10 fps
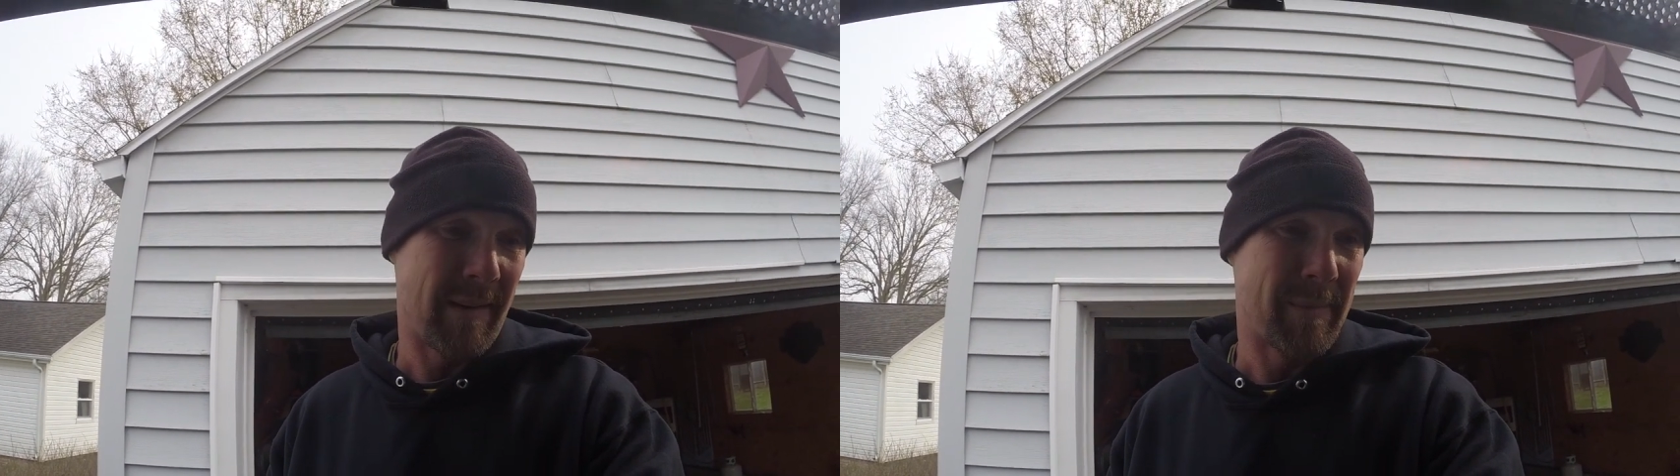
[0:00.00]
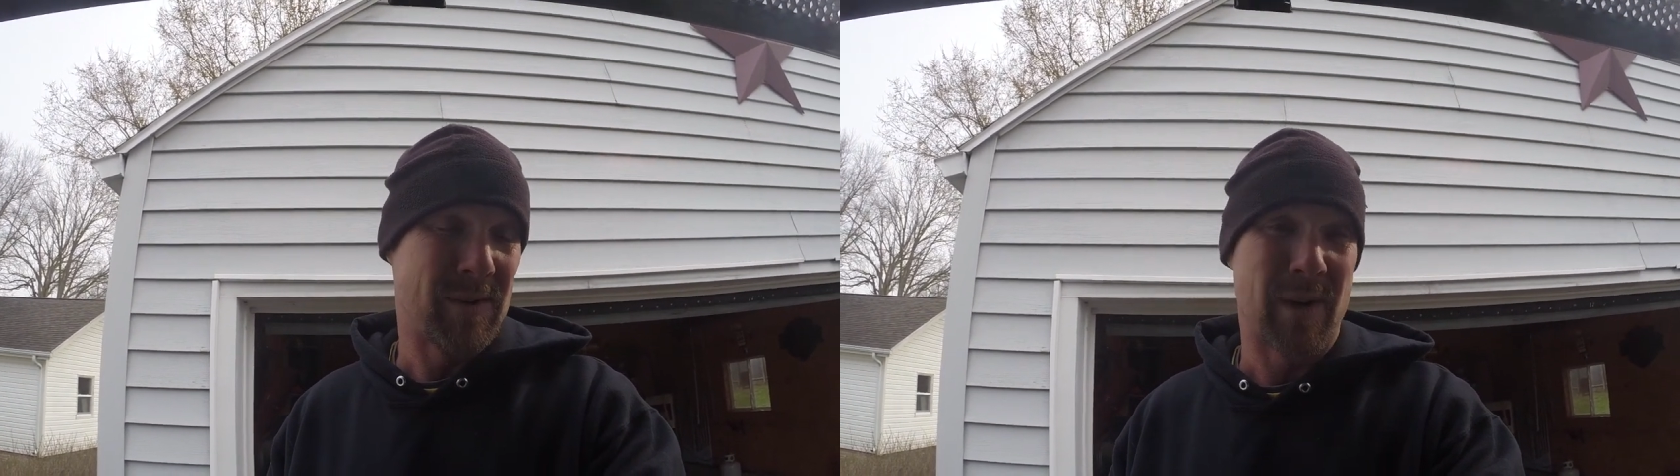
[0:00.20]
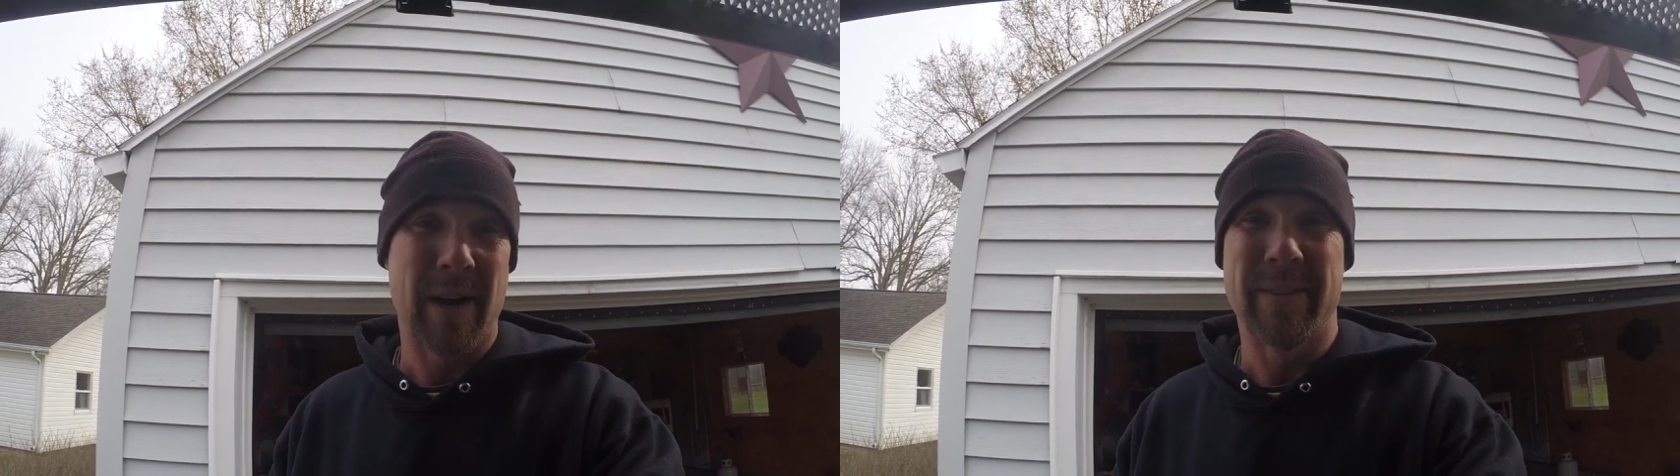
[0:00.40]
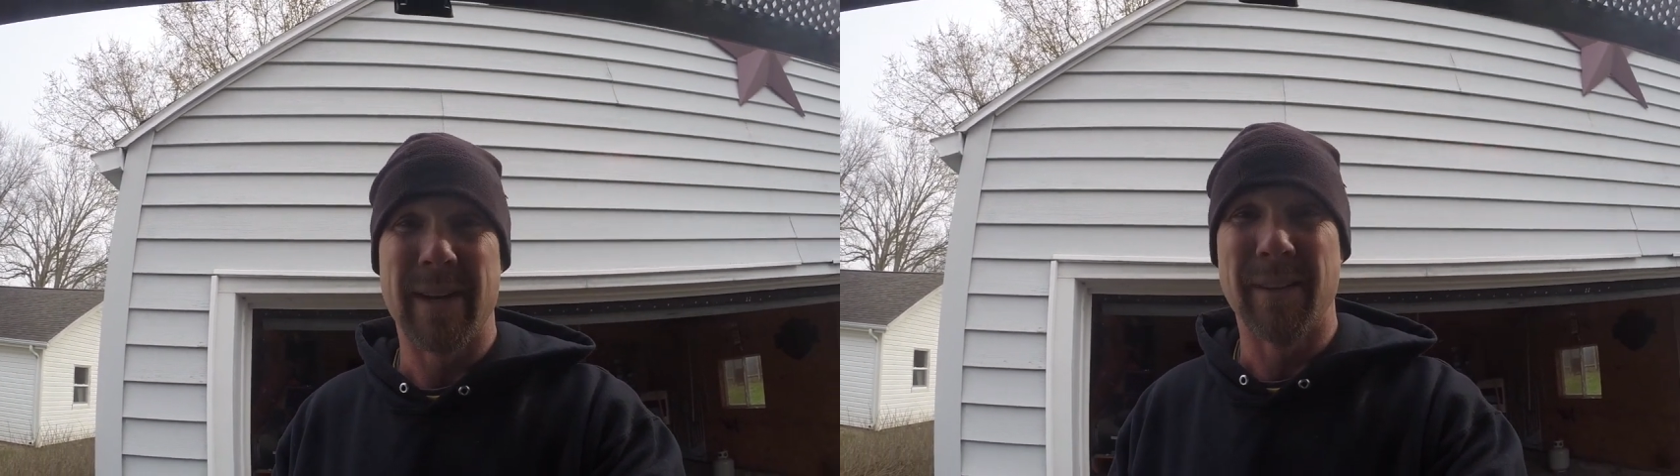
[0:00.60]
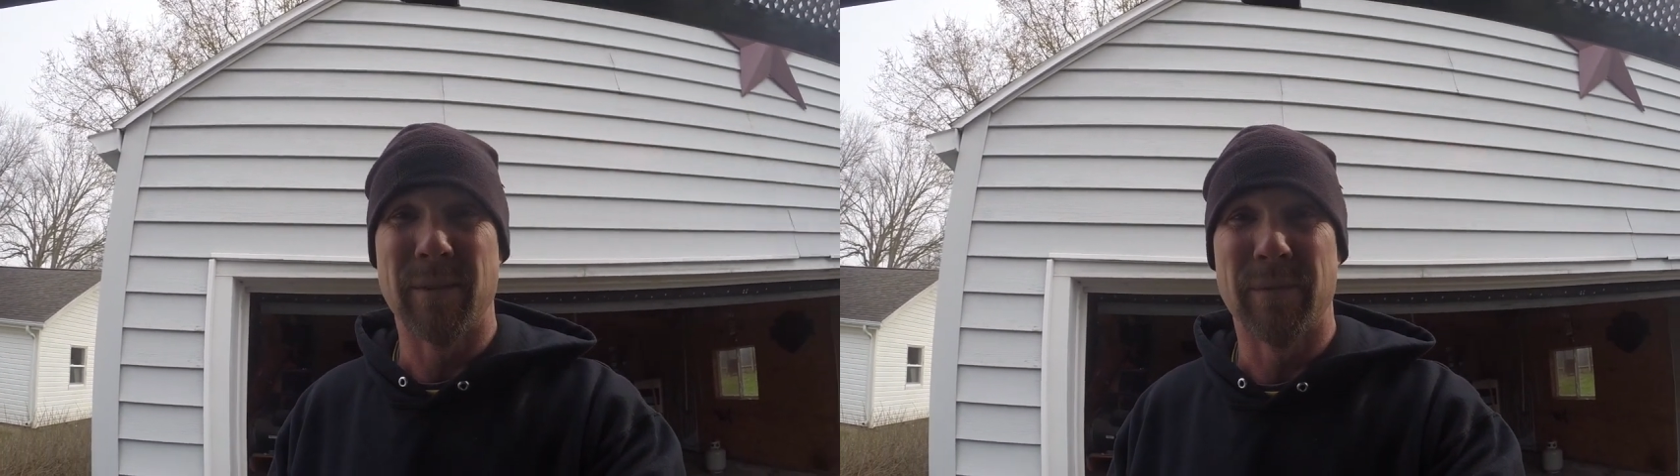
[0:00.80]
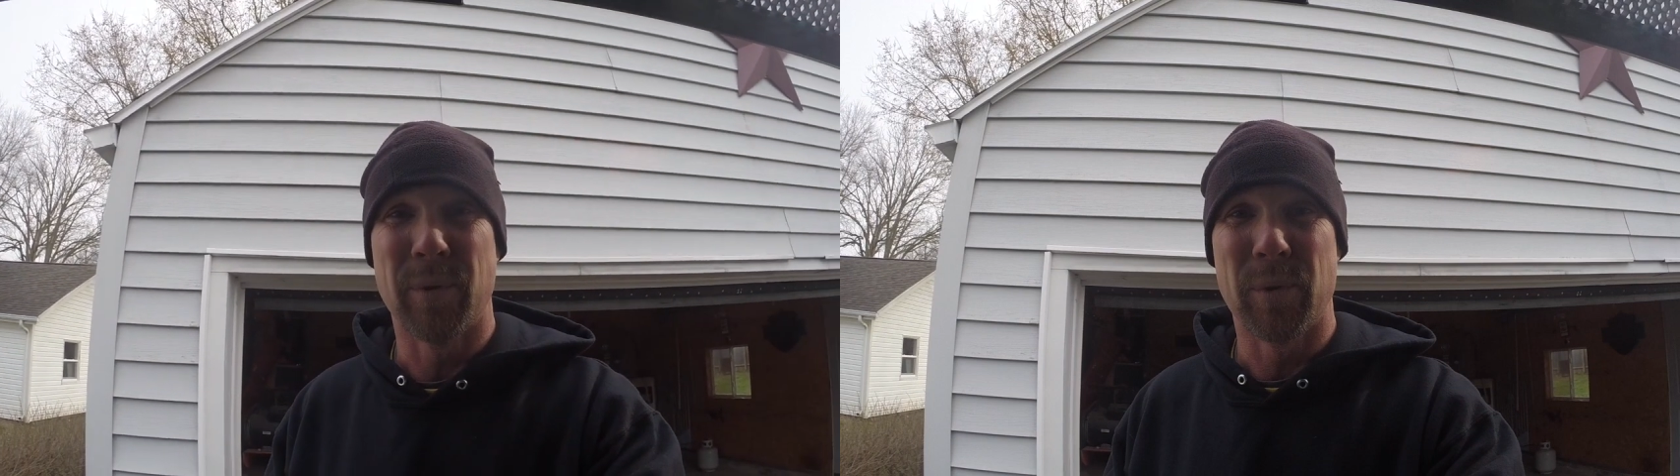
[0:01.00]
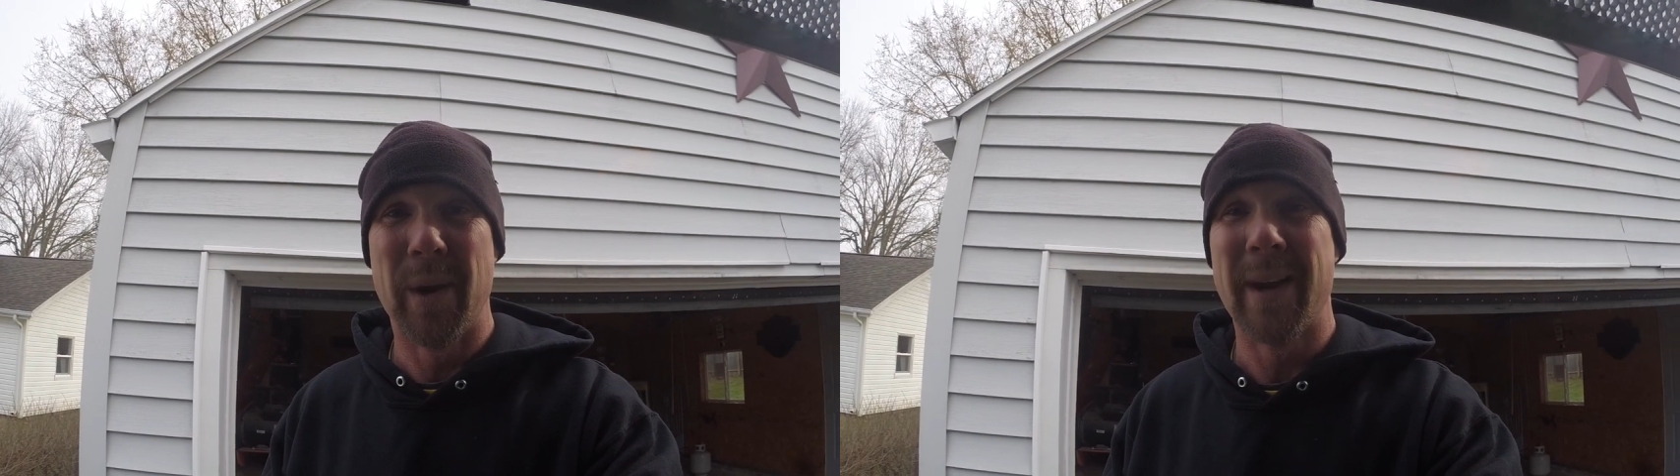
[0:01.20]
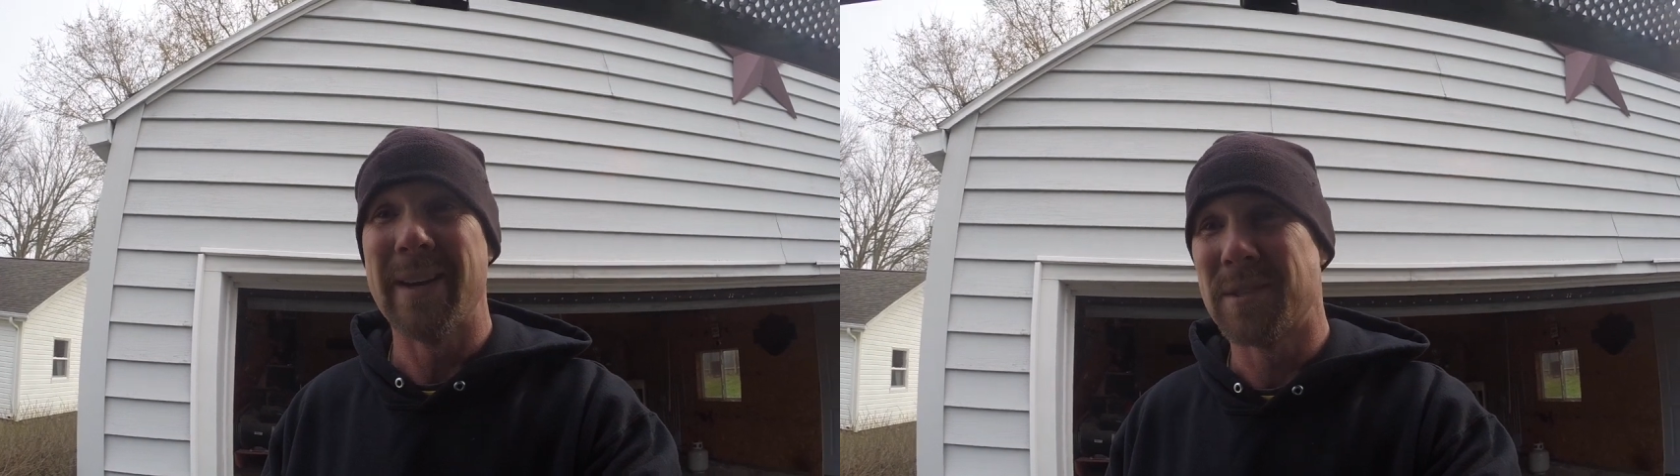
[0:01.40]
I've been driving that little
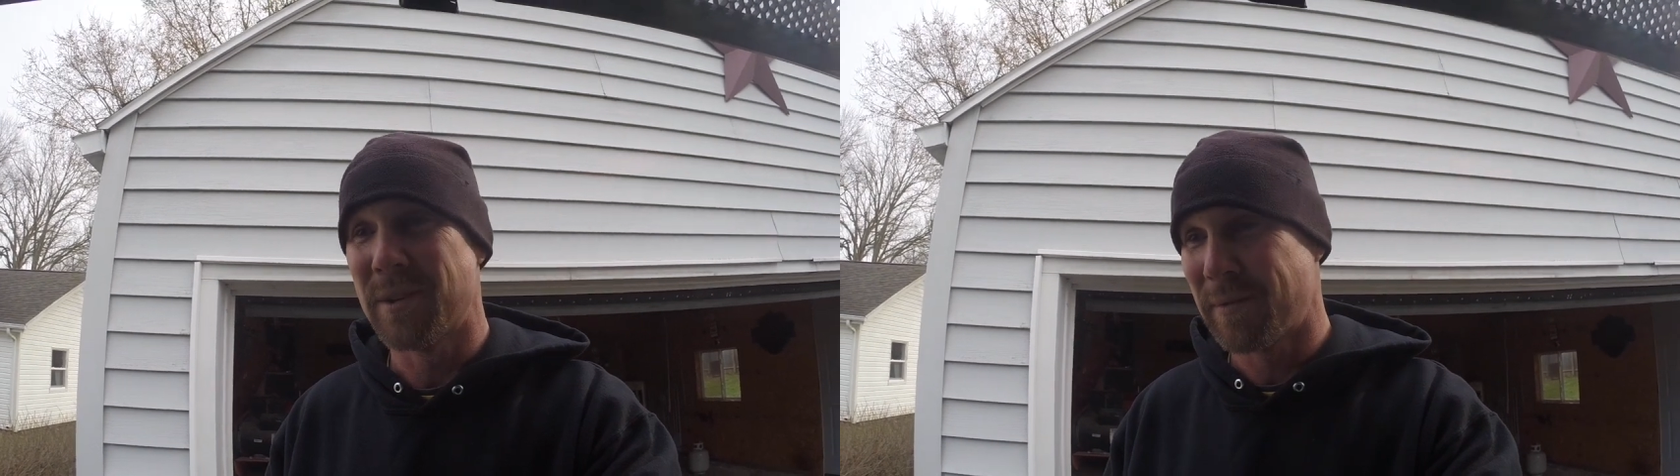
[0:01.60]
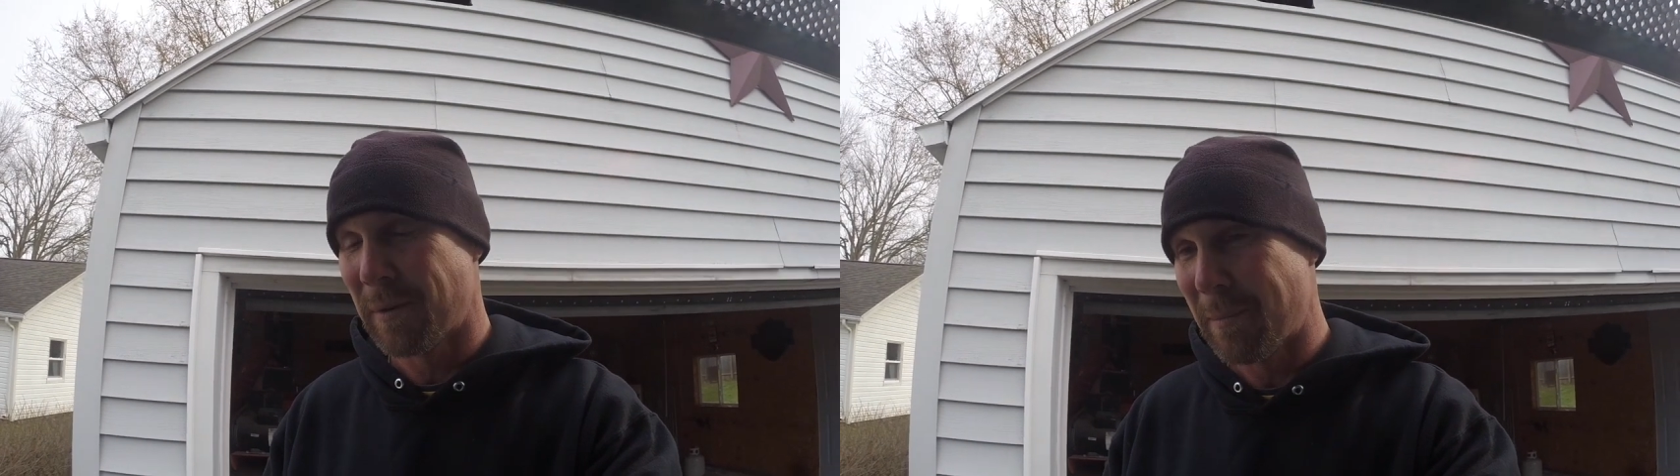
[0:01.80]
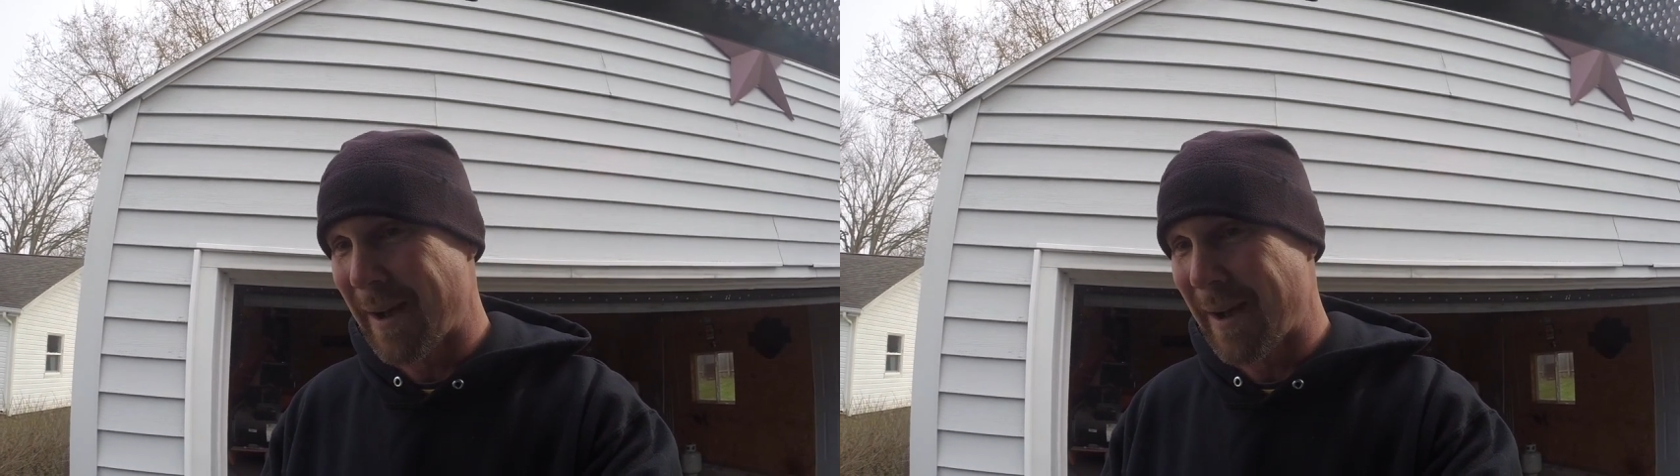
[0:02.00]
Ford Ranger for